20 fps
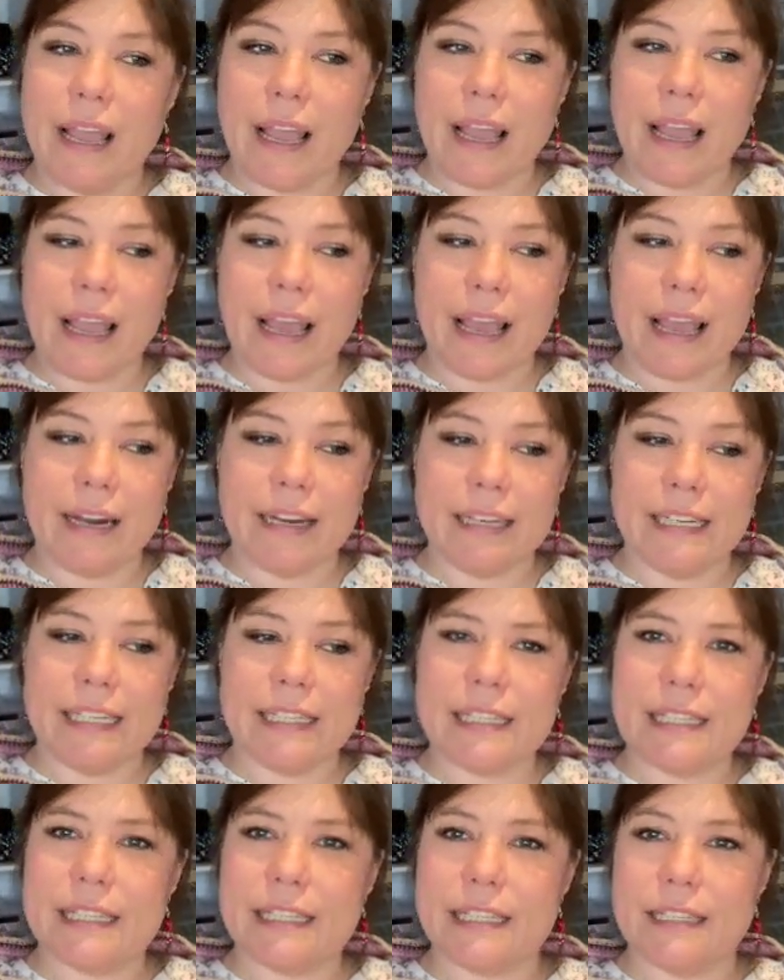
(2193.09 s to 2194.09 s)
and
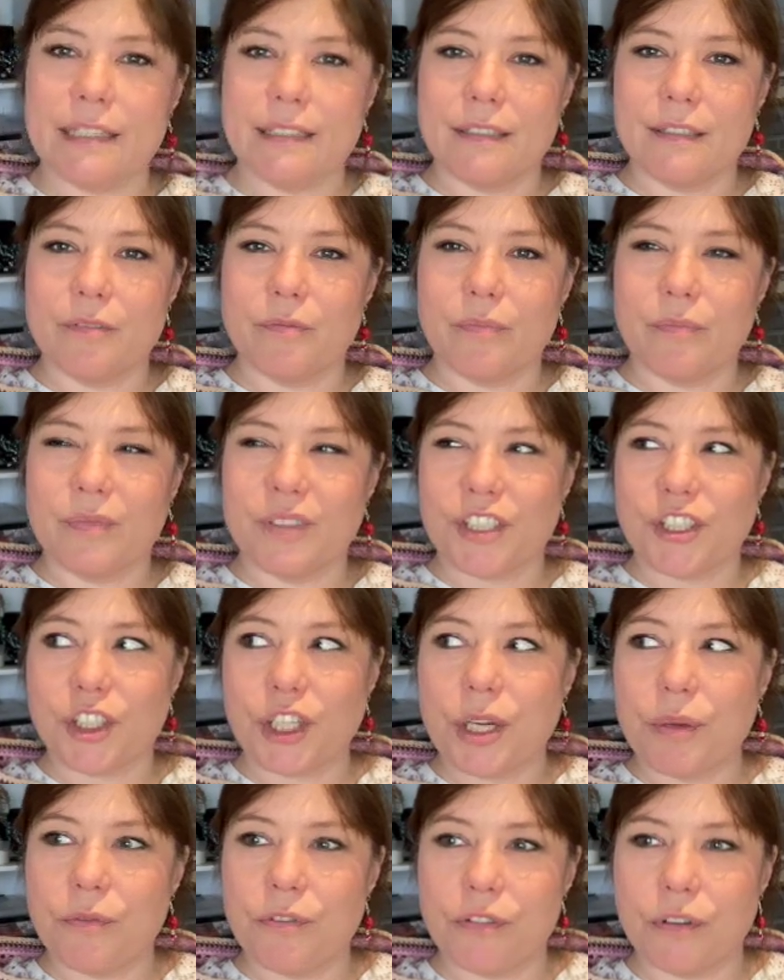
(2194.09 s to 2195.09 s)
it's
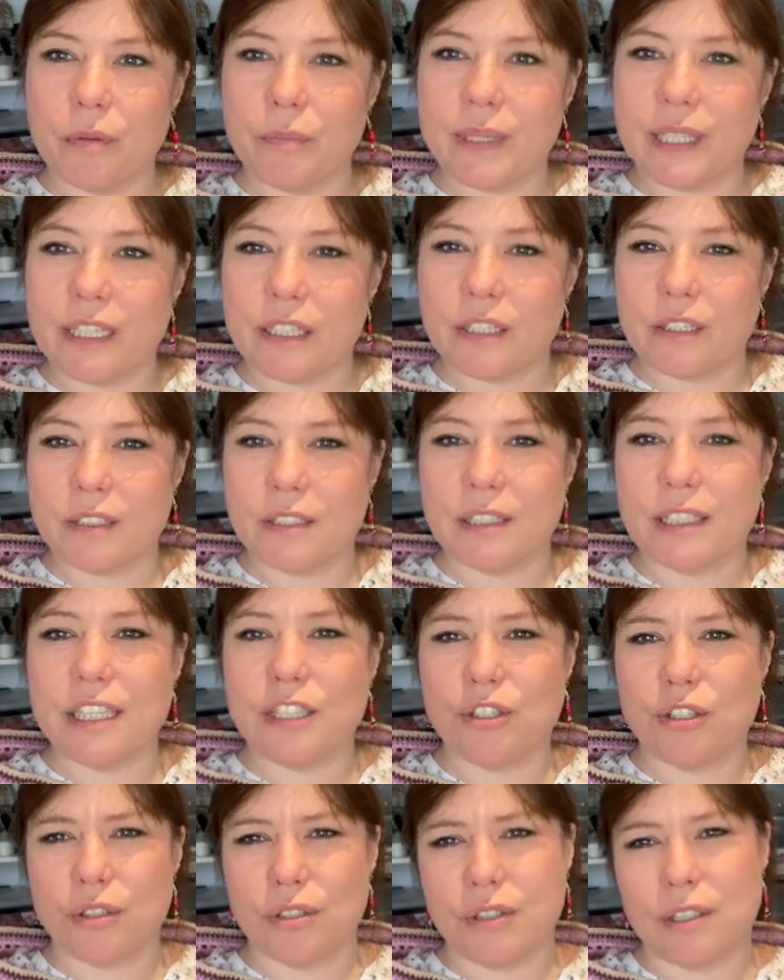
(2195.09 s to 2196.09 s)
shameful because they
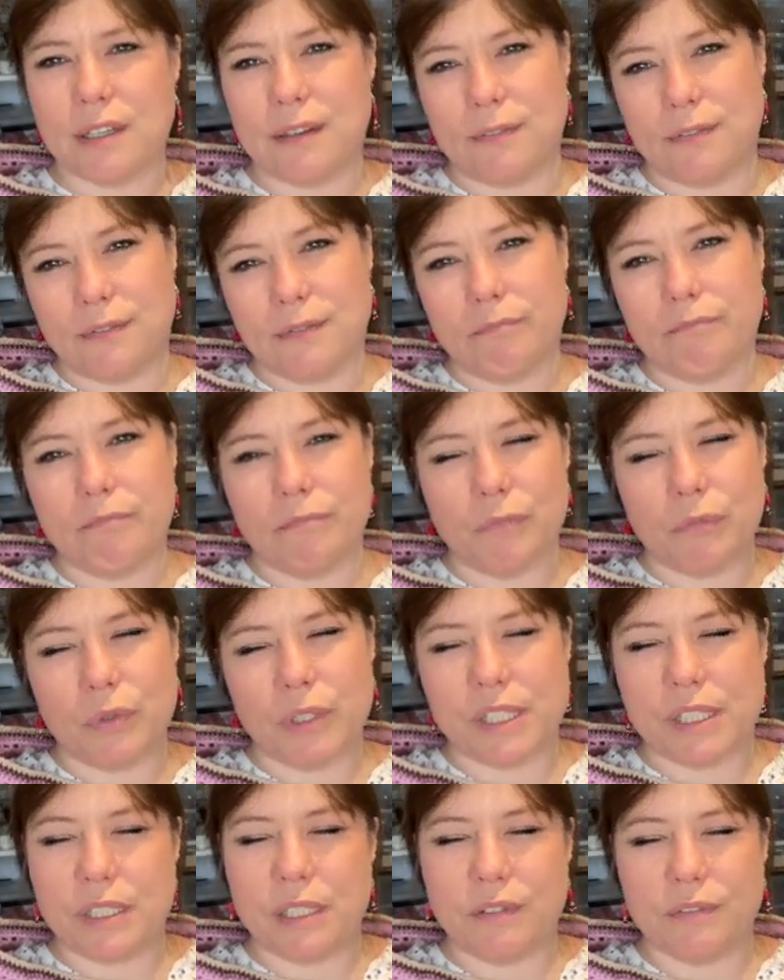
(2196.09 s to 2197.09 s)
should have
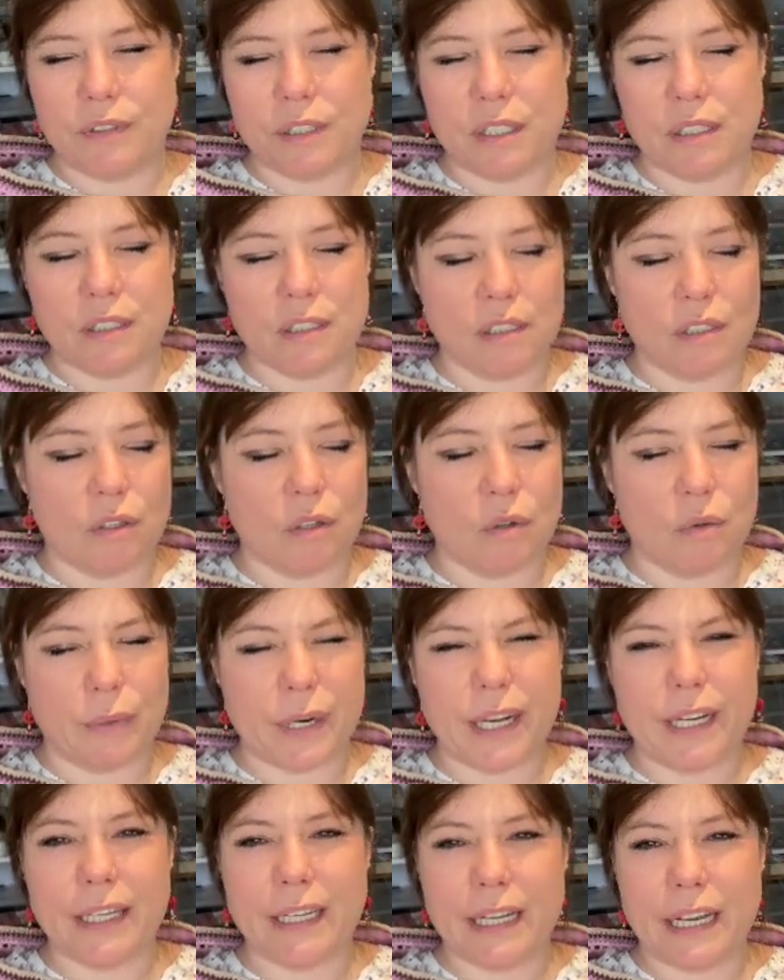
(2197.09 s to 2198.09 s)
received it
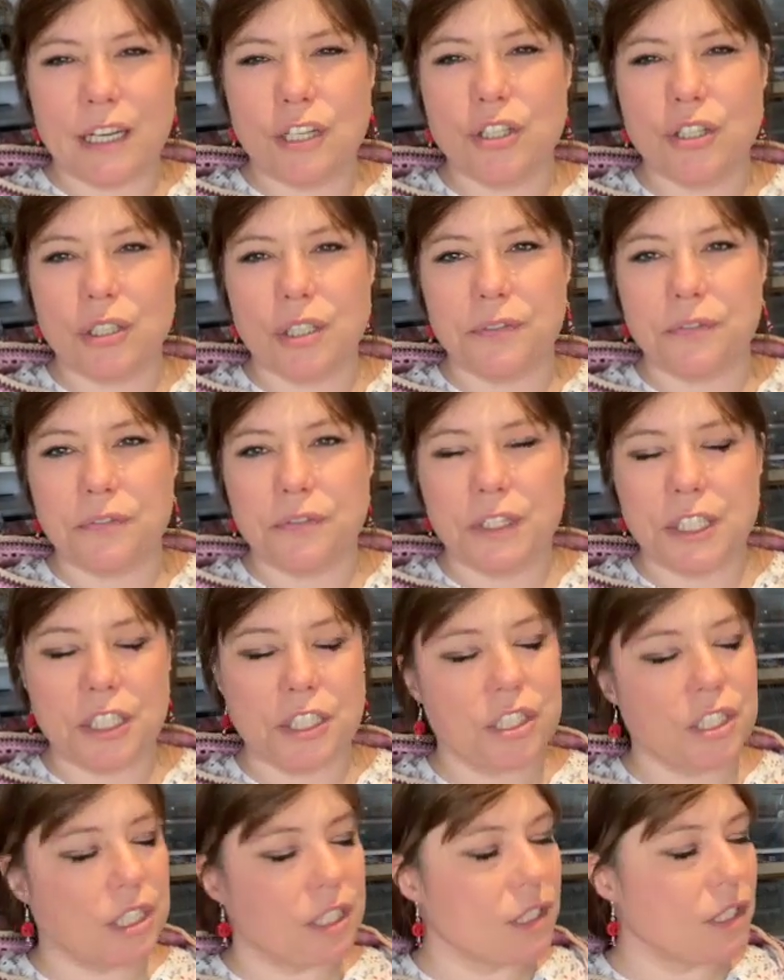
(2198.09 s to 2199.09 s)
already. I should have
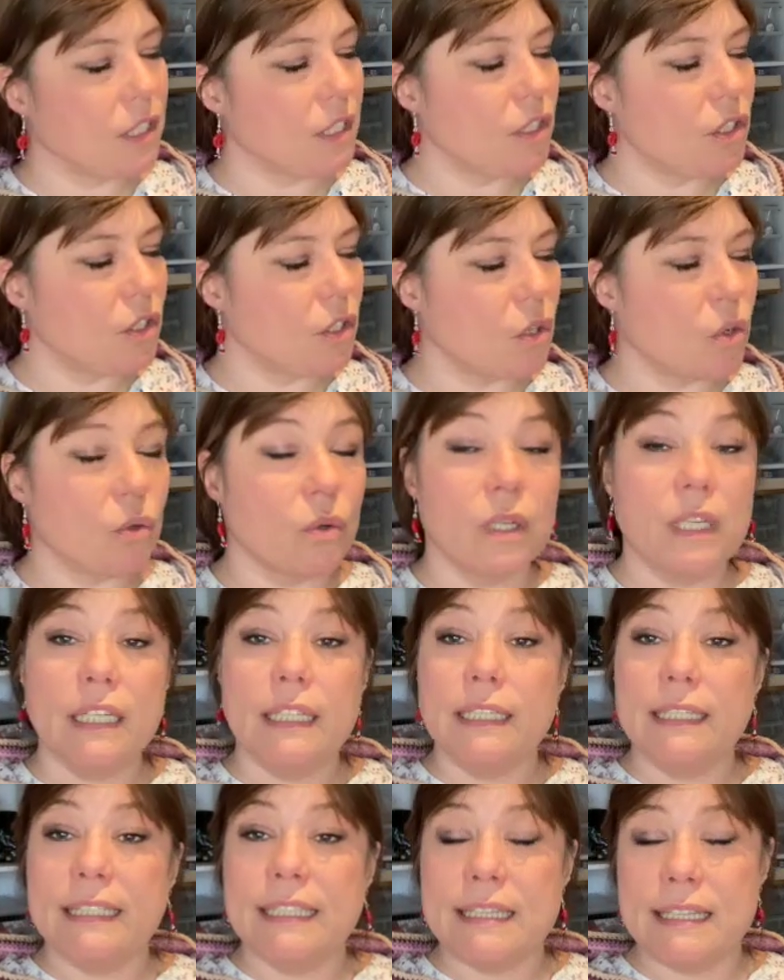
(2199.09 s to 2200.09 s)
finished it. So
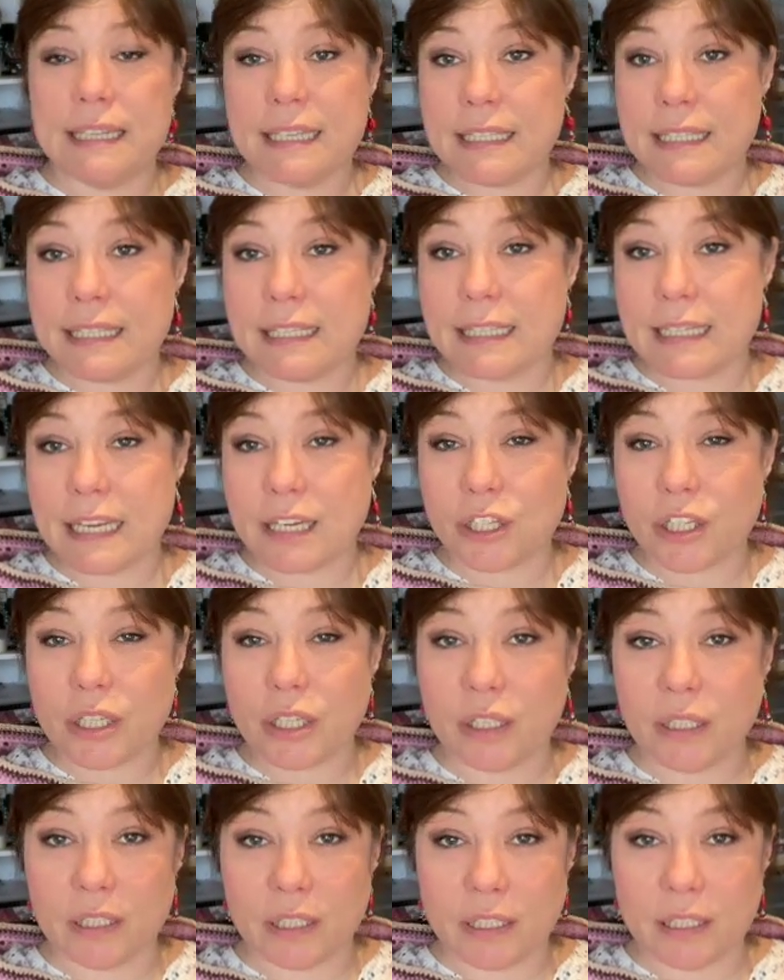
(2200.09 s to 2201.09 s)
this is
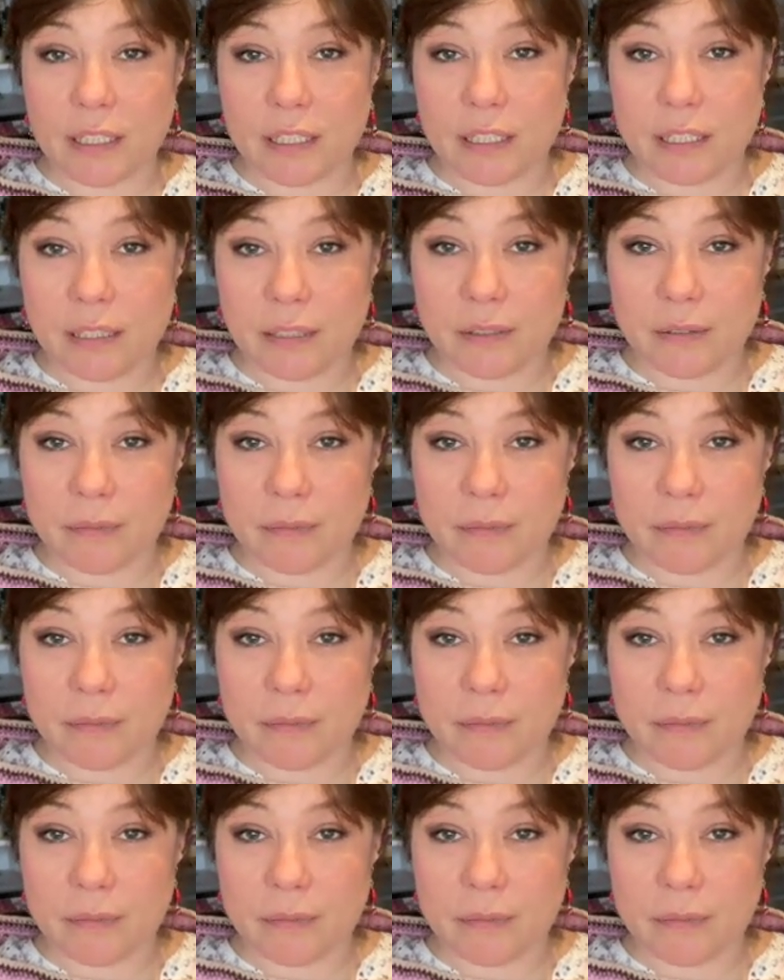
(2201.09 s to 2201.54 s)
actually the